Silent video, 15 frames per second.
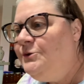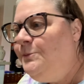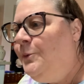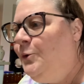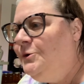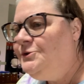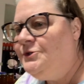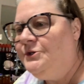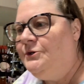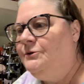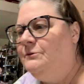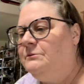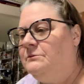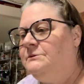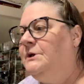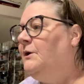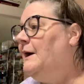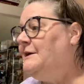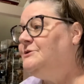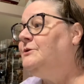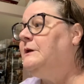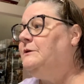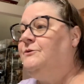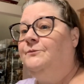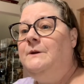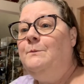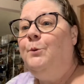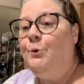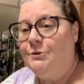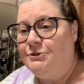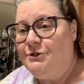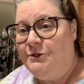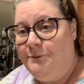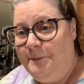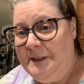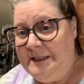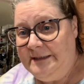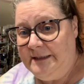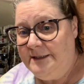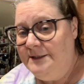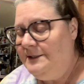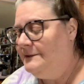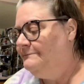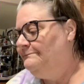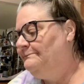Portugal pieces.